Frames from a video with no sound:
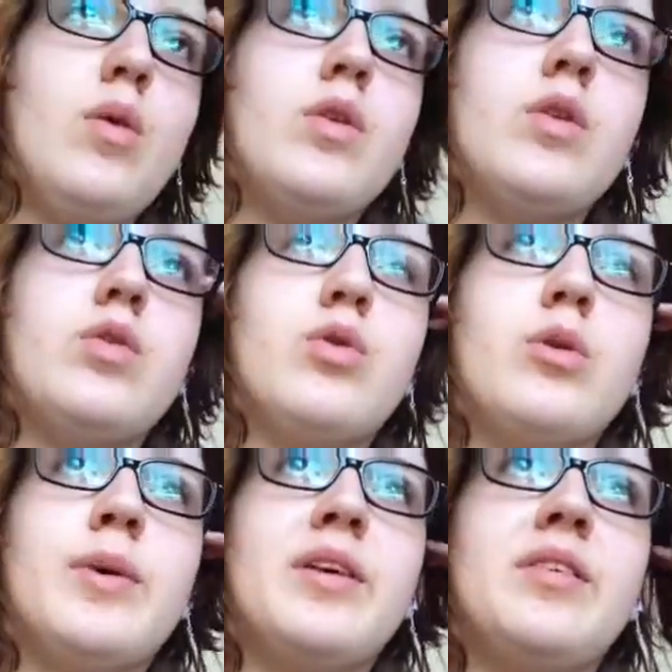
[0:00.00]
on the
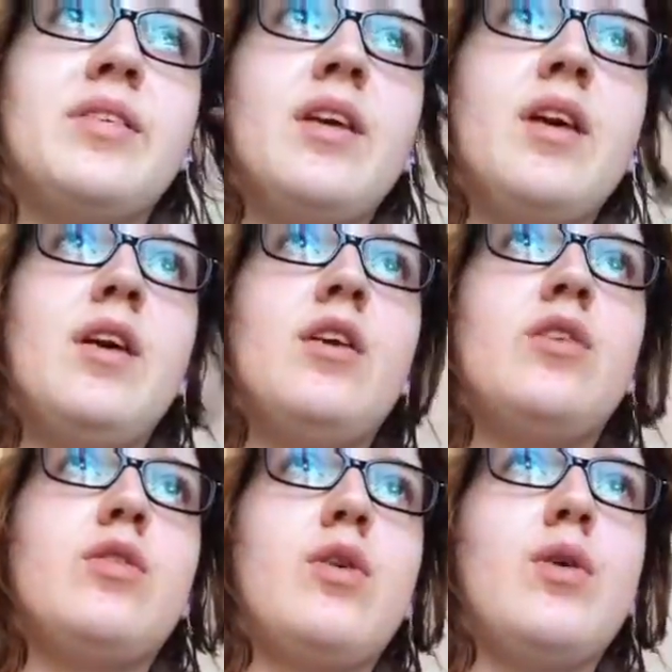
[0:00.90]
tour bus
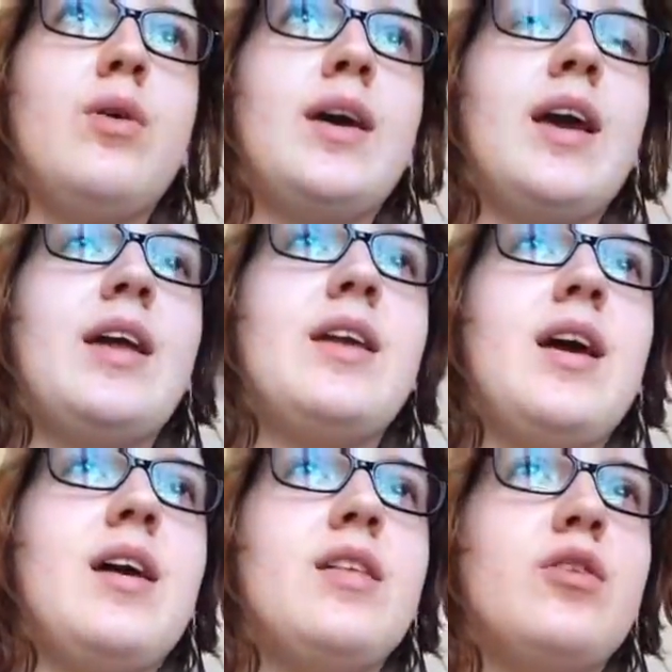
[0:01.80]
so I kind of
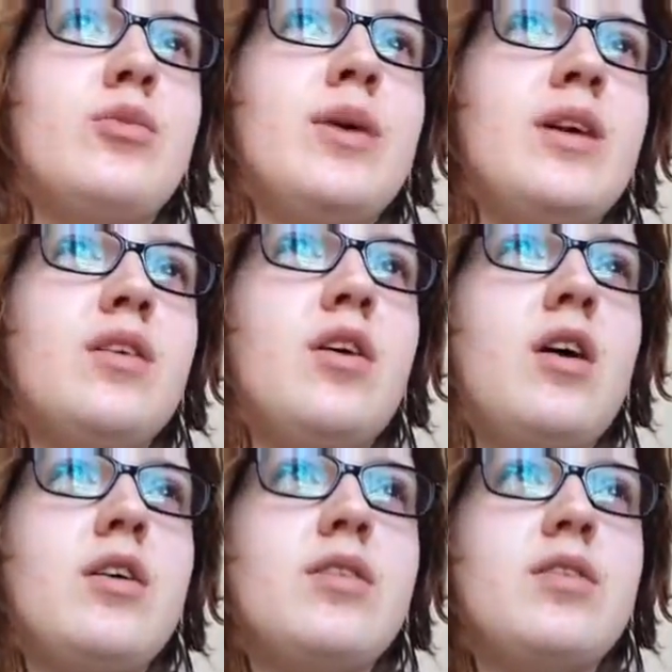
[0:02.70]
got a little bit
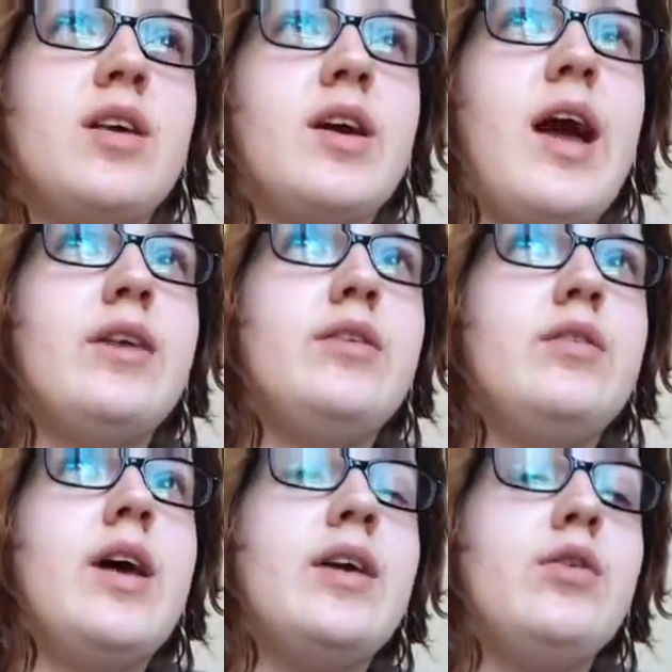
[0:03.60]
car sick. I,
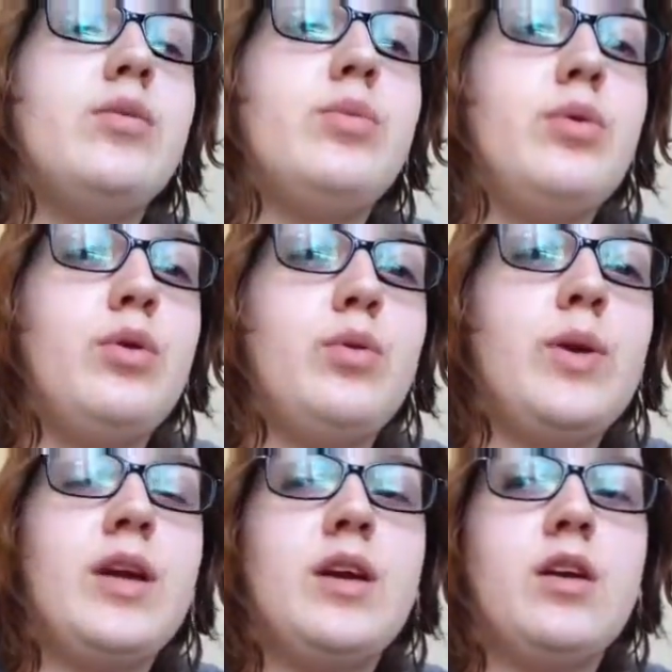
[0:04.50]
I don't puke
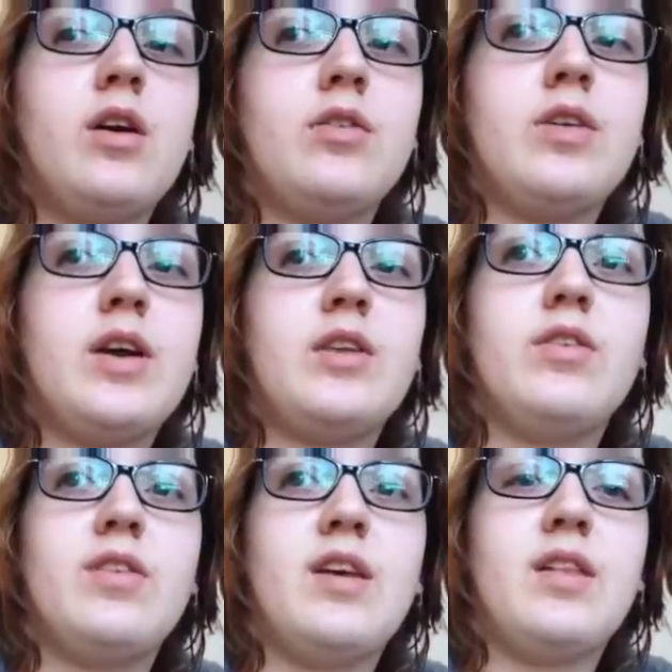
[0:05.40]
when I get car sick. I
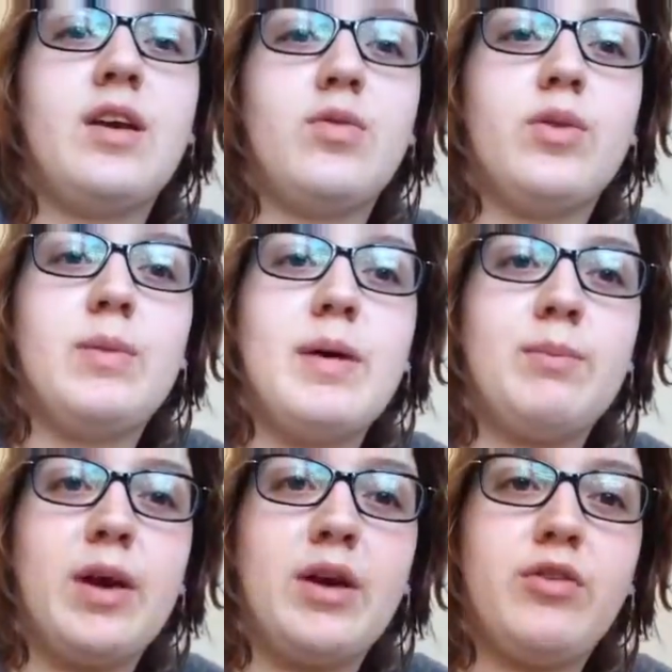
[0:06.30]
just get like a really
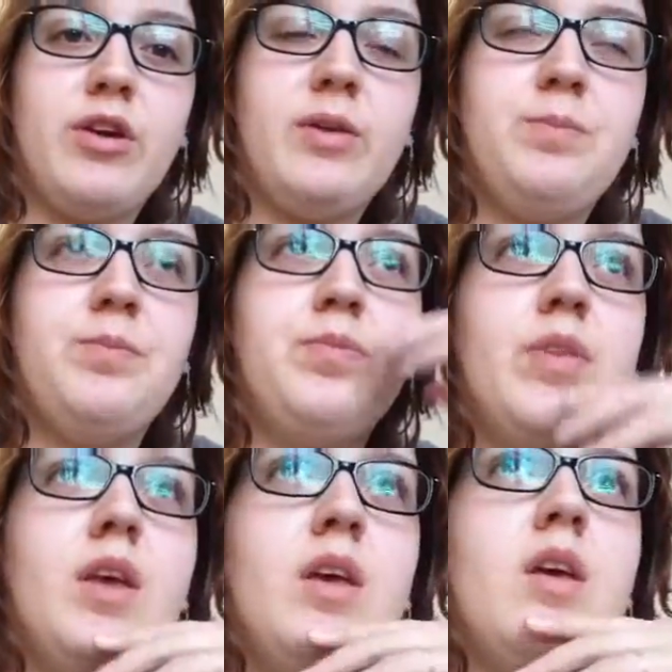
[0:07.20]
bad migraine.
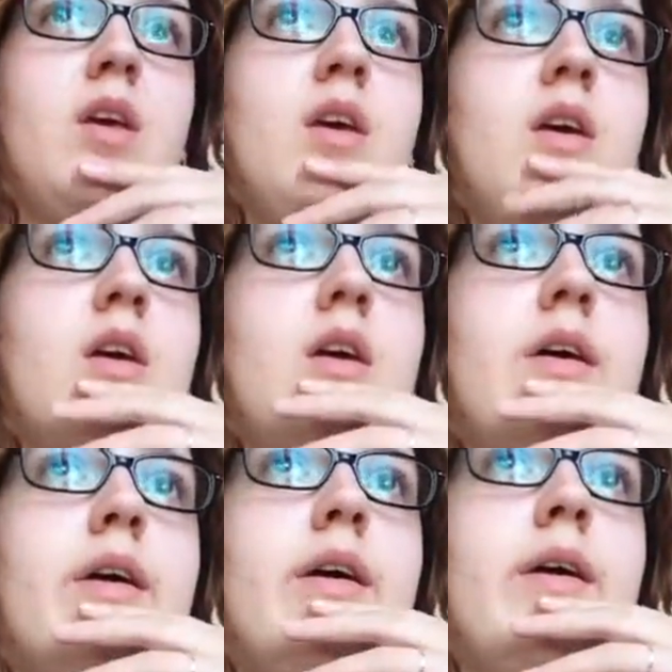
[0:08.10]

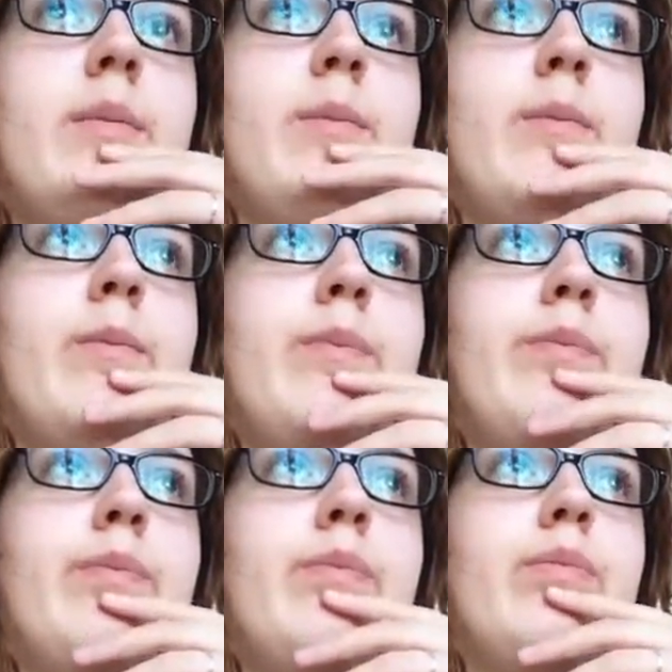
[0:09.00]
Um,
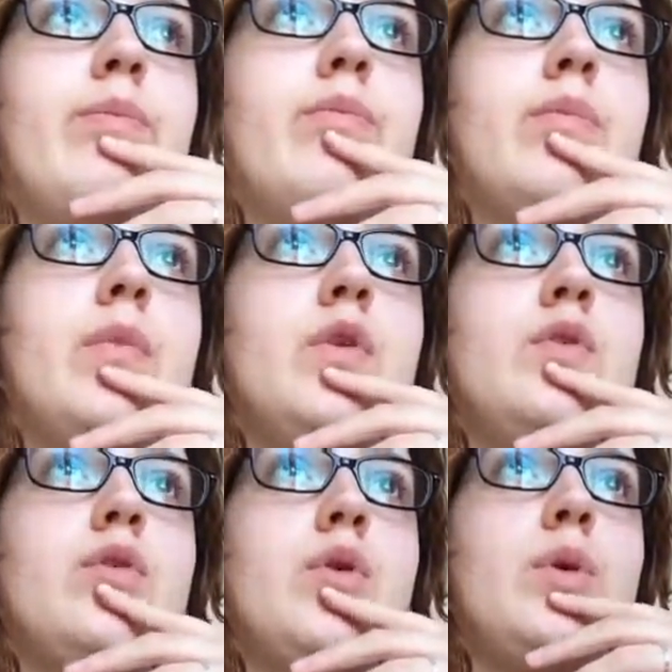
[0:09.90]

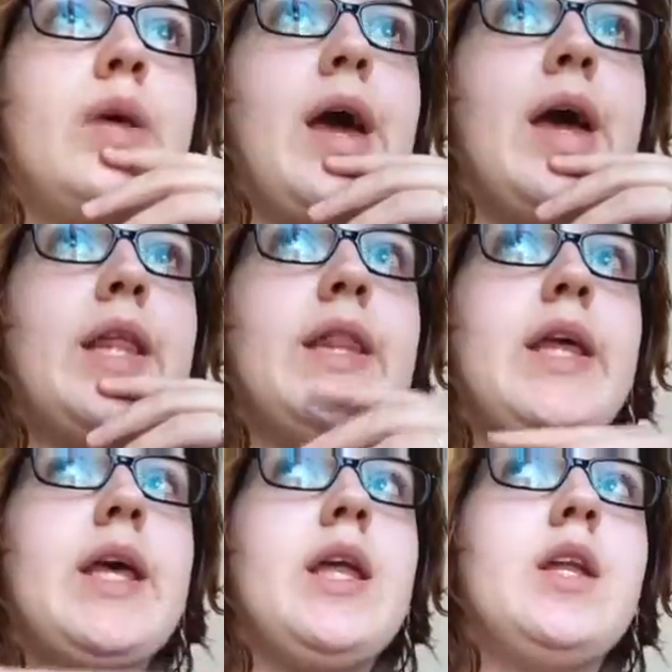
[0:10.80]
so yeah, and
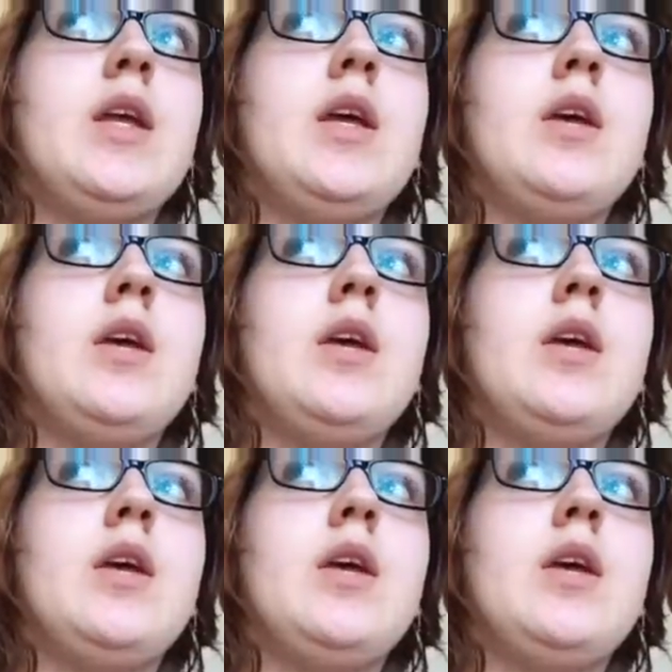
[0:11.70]
then